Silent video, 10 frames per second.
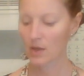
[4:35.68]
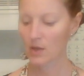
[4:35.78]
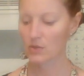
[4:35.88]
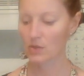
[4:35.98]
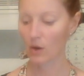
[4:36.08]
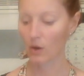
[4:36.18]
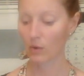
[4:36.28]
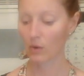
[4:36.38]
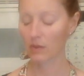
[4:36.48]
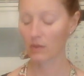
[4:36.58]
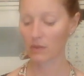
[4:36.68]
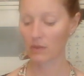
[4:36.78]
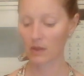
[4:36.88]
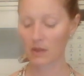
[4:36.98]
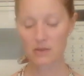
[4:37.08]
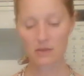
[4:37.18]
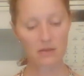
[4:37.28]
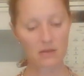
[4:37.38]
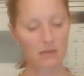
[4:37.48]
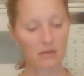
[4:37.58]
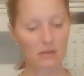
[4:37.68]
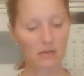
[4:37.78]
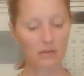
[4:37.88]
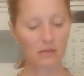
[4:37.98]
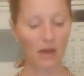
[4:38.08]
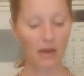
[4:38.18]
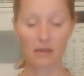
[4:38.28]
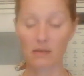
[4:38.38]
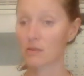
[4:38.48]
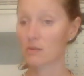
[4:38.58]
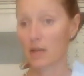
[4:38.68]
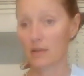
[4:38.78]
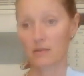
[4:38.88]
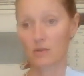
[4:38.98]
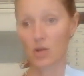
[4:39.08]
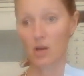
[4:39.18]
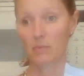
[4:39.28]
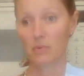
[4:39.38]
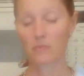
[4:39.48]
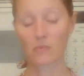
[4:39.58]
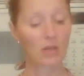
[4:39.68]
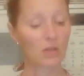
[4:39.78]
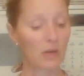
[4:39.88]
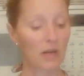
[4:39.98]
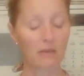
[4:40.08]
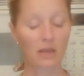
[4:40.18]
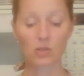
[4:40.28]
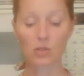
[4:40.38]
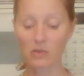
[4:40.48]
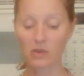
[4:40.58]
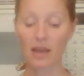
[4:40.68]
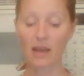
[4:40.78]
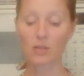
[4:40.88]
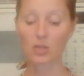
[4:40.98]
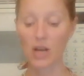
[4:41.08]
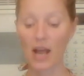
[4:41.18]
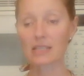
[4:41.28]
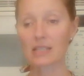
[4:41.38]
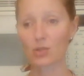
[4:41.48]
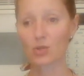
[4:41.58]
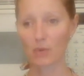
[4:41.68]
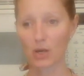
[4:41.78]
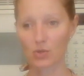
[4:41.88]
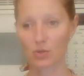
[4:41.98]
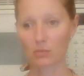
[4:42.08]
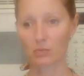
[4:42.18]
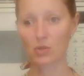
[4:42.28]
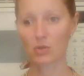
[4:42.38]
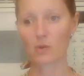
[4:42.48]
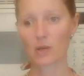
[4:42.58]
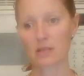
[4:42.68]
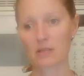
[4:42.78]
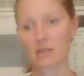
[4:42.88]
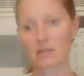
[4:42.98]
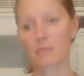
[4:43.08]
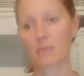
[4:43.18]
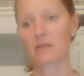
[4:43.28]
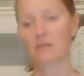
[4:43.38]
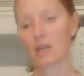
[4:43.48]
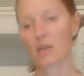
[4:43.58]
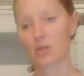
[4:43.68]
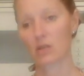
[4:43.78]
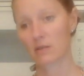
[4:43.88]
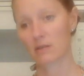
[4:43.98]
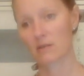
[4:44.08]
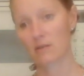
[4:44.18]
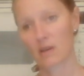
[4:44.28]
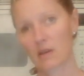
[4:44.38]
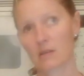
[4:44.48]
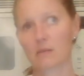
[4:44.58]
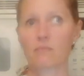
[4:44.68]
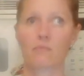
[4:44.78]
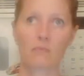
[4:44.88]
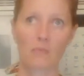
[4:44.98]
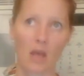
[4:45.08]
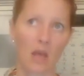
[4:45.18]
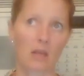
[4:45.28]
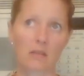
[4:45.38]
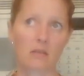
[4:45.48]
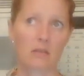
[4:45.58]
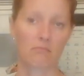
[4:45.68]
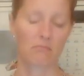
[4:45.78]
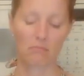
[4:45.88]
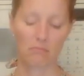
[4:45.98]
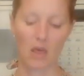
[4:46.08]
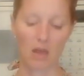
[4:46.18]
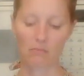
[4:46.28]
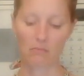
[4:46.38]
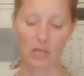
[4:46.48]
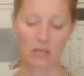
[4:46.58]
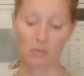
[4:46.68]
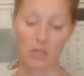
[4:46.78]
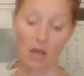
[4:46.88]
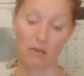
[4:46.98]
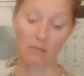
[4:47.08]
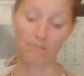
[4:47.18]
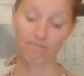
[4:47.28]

So this, I think they do an excellent job. They extract each mushroom to its specifications and then mix them together.